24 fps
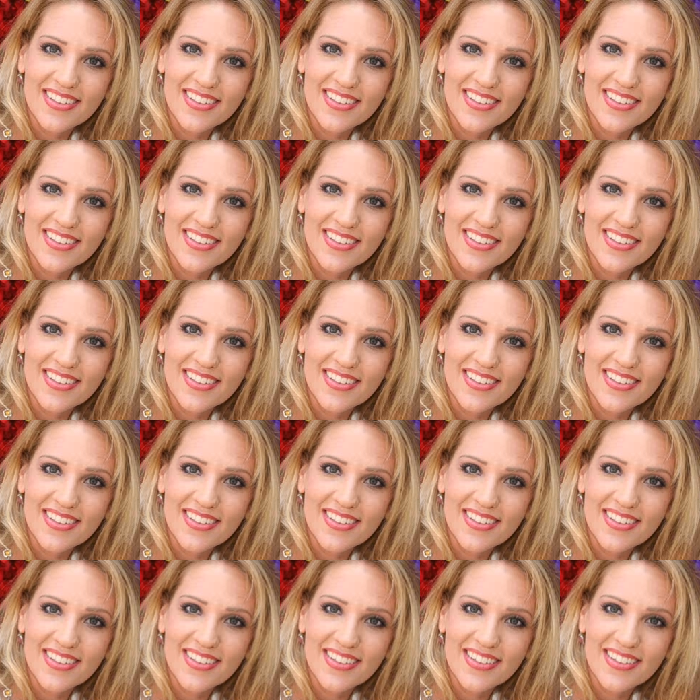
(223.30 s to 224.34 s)

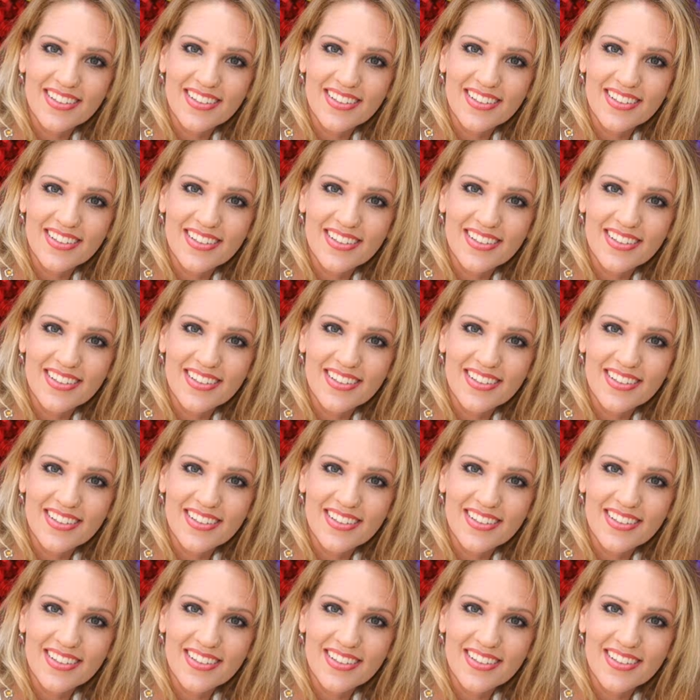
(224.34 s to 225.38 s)

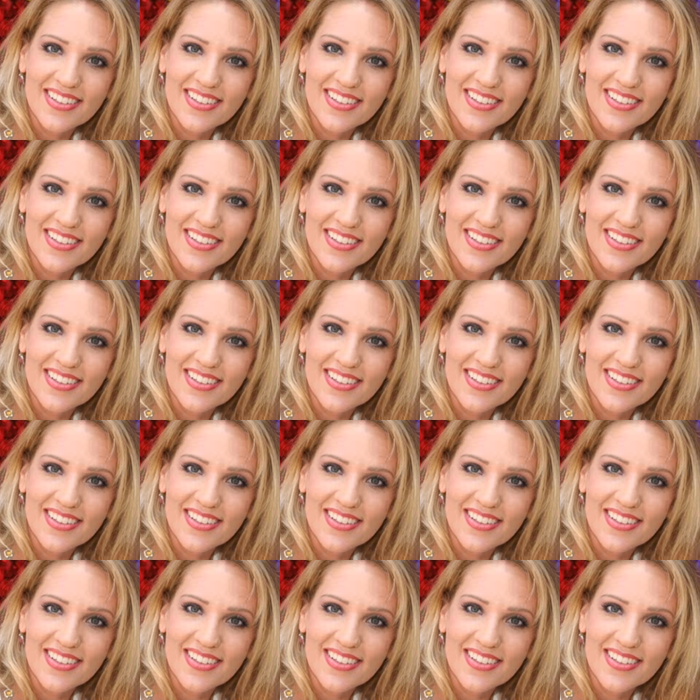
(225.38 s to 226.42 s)

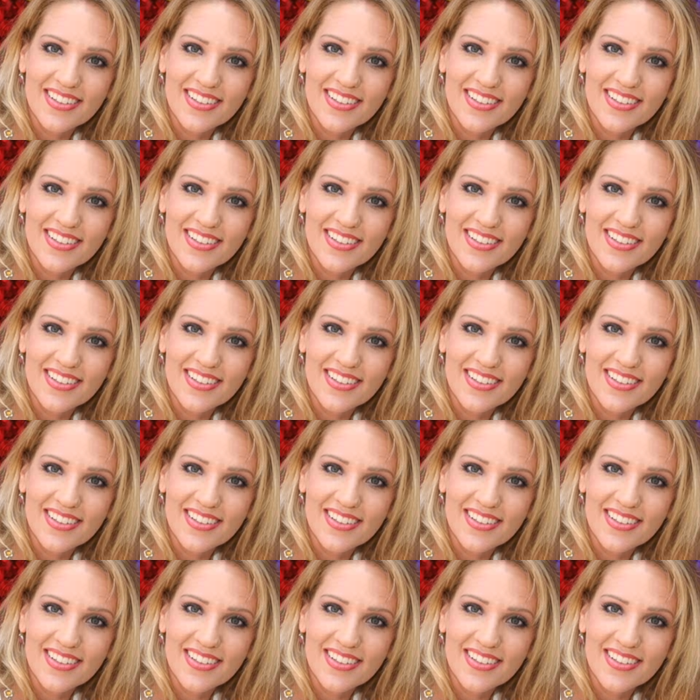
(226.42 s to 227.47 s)

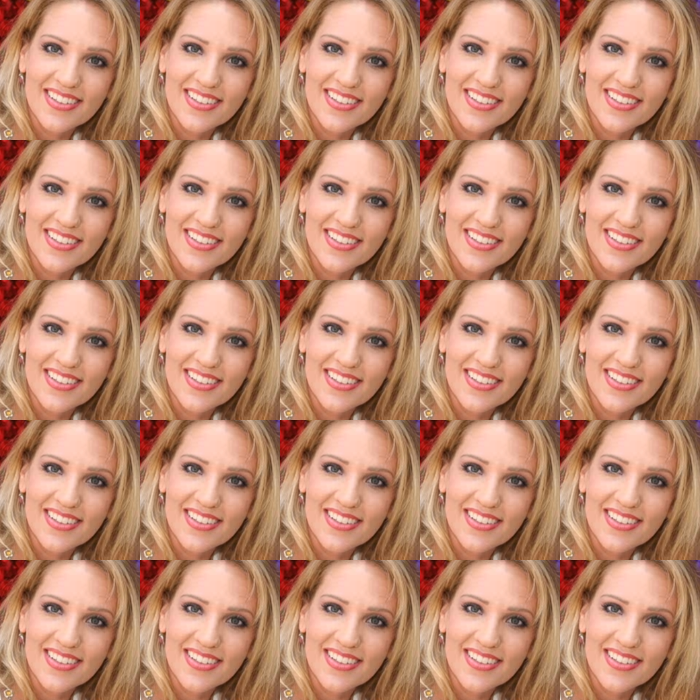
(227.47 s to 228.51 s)

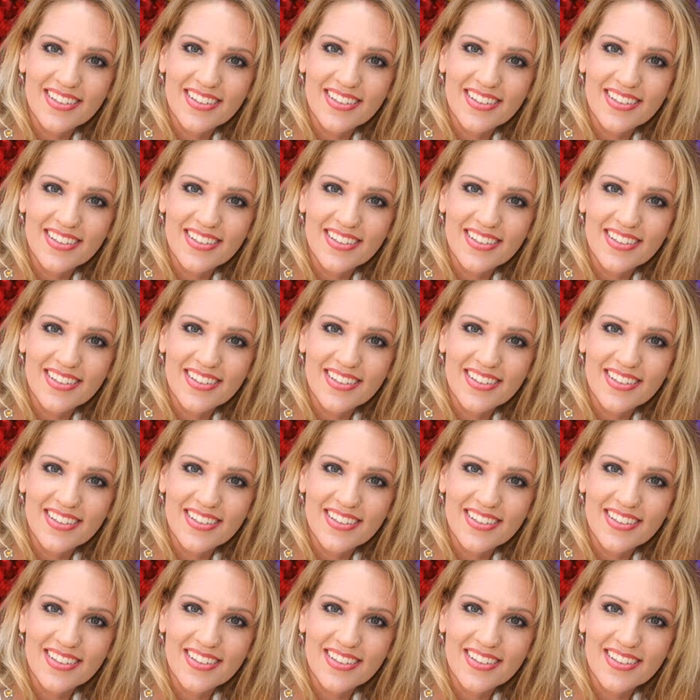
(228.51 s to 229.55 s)

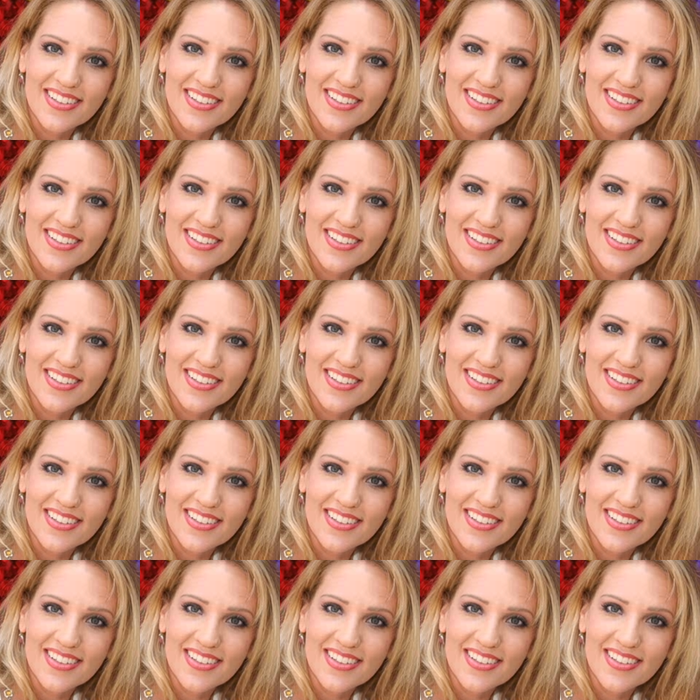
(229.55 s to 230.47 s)
(no lip movement)